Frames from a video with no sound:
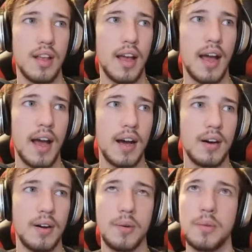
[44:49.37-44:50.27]

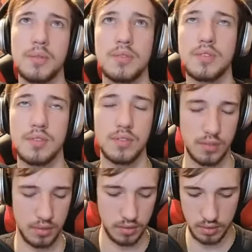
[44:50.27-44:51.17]
how
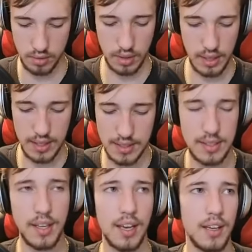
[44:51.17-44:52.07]

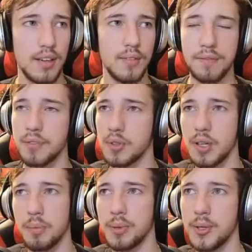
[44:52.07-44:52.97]
insane Flurry
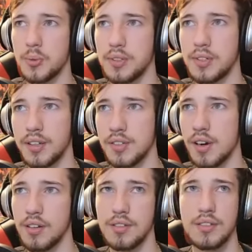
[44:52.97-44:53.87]
of Blows with guns are?
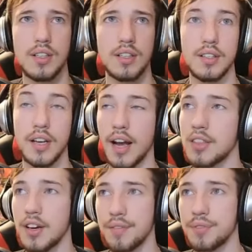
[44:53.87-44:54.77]
Like, I
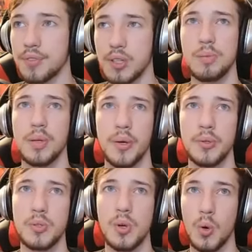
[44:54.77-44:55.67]
thought Flurry of
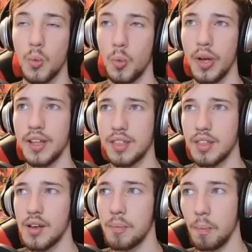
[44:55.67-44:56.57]
Blows with
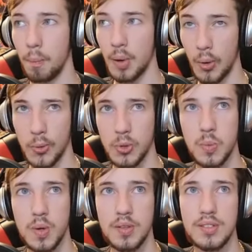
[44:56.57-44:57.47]
bows
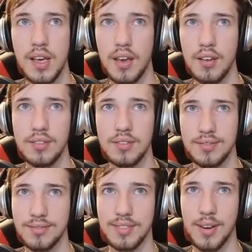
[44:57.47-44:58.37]
were insane.
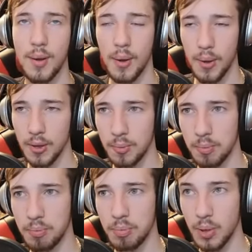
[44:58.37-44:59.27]

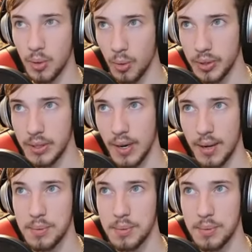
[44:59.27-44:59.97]
But holy crap.